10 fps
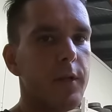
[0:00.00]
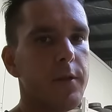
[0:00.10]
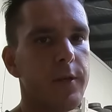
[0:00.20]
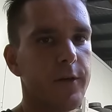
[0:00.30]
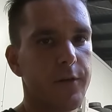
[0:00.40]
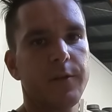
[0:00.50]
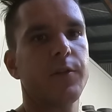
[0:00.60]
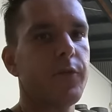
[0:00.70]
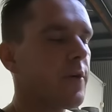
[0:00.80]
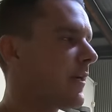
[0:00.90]
it, and then you've got the
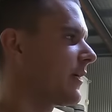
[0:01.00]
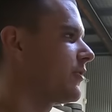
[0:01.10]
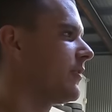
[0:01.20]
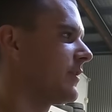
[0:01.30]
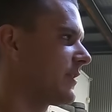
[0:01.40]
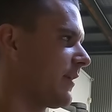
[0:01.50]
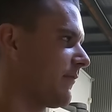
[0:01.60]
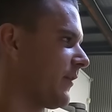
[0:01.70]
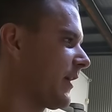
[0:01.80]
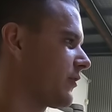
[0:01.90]
screw connection
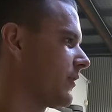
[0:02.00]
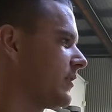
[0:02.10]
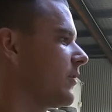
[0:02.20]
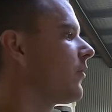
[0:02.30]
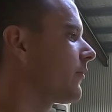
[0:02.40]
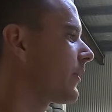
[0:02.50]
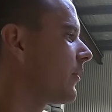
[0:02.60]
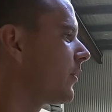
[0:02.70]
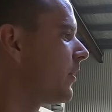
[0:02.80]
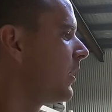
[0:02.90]
instead of actually
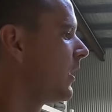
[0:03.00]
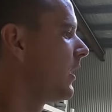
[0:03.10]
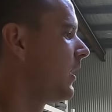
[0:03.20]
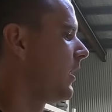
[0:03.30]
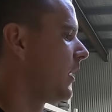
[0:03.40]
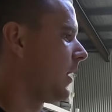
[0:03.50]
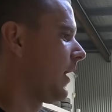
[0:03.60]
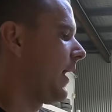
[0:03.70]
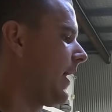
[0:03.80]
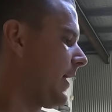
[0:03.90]
soldering on.
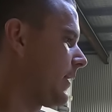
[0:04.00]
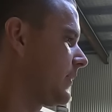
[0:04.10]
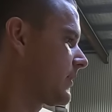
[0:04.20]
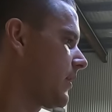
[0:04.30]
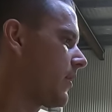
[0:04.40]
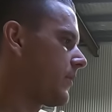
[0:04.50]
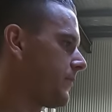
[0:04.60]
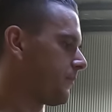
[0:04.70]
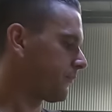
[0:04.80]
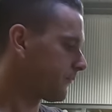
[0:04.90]
So,
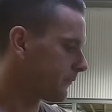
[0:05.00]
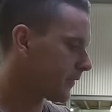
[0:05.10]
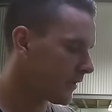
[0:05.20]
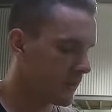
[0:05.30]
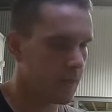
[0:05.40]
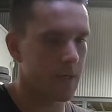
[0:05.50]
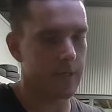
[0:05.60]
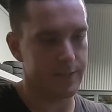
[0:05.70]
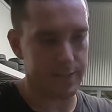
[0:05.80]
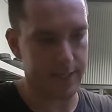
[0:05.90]

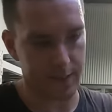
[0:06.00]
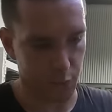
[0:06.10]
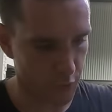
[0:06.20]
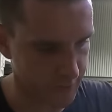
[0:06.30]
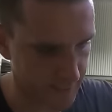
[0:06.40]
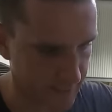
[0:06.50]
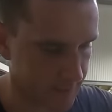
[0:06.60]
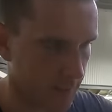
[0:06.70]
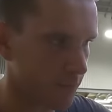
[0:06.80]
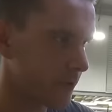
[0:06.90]
didn't get the water
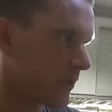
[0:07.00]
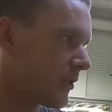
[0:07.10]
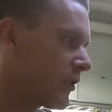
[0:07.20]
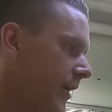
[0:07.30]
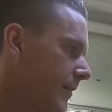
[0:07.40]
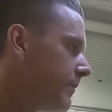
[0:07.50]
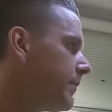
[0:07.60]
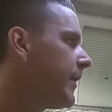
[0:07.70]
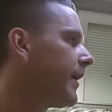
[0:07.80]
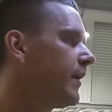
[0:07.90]
tank done, which is a shame,
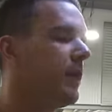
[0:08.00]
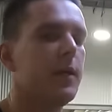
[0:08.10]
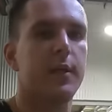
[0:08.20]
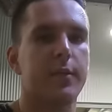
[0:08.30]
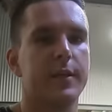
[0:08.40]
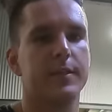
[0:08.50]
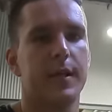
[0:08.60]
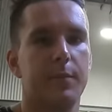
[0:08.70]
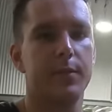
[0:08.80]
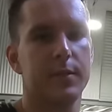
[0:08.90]
but things
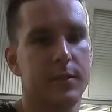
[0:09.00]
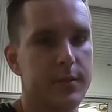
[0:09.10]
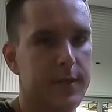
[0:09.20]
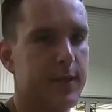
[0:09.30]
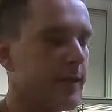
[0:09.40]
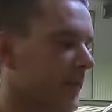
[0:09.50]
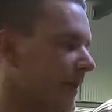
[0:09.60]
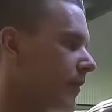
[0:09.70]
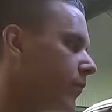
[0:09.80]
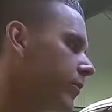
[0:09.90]
happened. It's getting
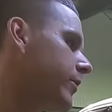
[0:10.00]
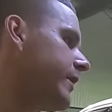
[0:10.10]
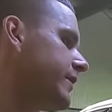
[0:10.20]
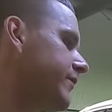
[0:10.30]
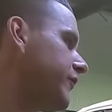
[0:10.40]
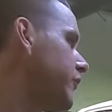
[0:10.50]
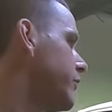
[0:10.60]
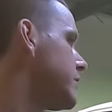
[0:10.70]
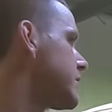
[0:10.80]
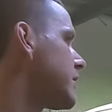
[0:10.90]
late and we want to get some
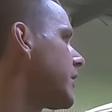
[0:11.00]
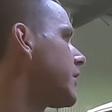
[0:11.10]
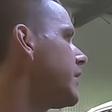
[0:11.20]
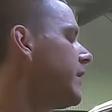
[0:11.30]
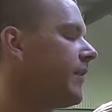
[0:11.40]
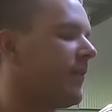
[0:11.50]
food. So